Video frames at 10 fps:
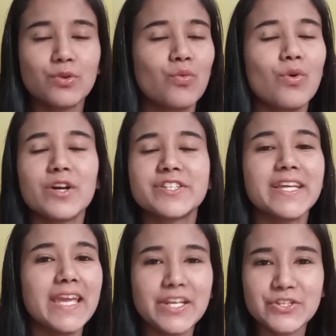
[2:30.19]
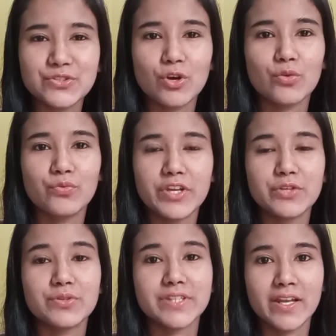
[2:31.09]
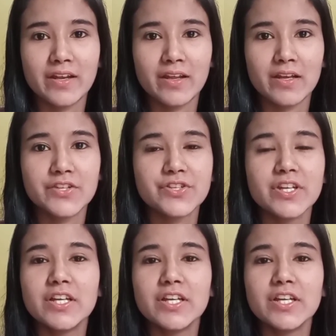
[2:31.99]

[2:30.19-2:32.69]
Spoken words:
or watch any sort of videos in English.